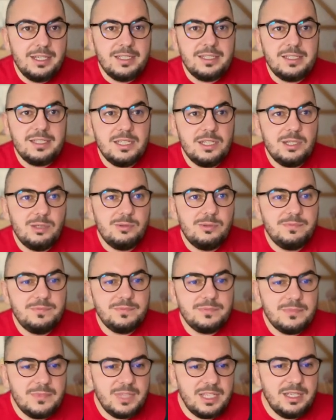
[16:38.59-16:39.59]
So
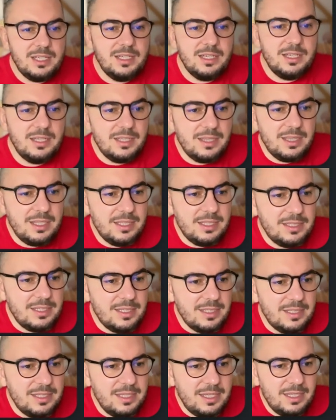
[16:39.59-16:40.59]
this
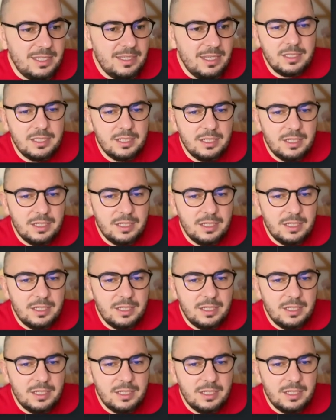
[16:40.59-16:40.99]
is it.